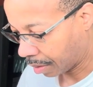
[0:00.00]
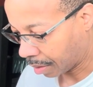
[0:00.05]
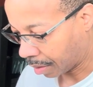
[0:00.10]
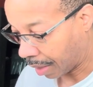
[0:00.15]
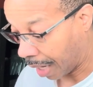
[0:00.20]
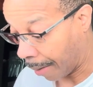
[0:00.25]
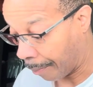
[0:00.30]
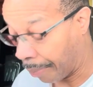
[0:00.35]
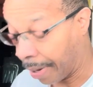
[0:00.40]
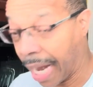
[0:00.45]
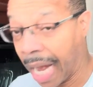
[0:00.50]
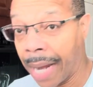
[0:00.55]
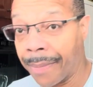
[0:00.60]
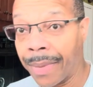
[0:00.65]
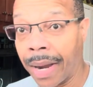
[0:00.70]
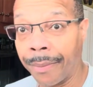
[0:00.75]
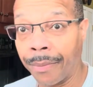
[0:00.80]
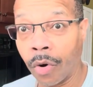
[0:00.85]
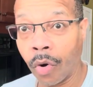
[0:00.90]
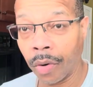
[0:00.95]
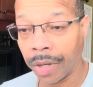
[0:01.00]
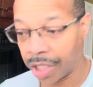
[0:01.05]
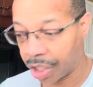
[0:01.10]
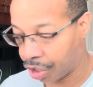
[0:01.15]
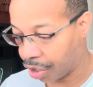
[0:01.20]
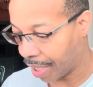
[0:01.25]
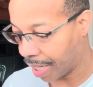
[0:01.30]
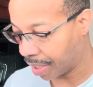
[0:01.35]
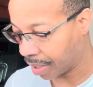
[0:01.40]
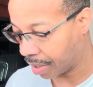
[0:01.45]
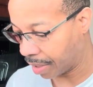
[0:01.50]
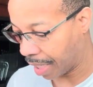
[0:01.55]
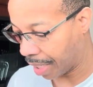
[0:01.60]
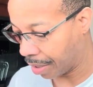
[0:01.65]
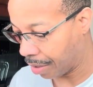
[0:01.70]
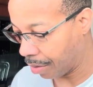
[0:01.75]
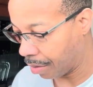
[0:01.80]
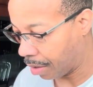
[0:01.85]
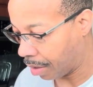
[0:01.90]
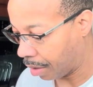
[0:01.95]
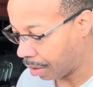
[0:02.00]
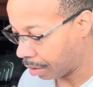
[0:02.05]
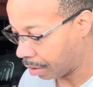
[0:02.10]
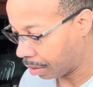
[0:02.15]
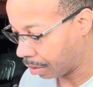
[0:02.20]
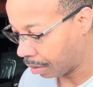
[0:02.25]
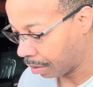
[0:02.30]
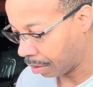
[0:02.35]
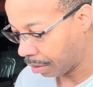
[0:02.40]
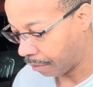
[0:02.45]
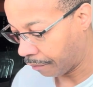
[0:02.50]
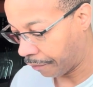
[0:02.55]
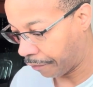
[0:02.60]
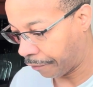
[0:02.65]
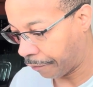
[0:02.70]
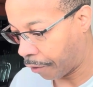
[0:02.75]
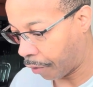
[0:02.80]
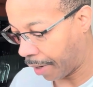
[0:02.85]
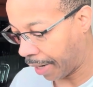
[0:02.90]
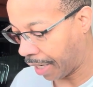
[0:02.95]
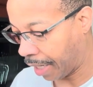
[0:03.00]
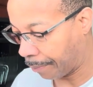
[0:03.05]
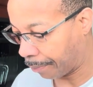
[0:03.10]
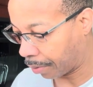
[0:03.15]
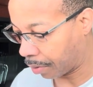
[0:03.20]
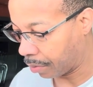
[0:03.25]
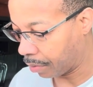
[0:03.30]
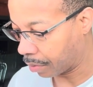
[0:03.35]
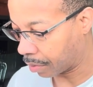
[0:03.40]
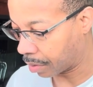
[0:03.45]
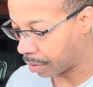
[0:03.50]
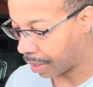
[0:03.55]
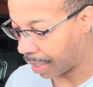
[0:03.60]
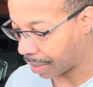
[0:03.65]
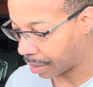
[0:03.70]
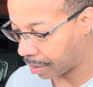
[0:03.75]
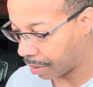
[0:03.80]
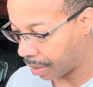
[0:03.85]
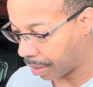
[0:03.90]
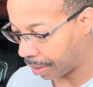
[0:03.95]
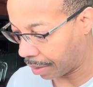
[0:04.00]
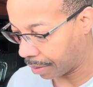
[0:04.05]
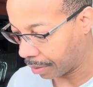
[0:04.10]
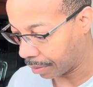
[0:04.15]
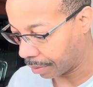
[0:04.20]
I paid my mortgage yesterday, y'all, for April, so that's done.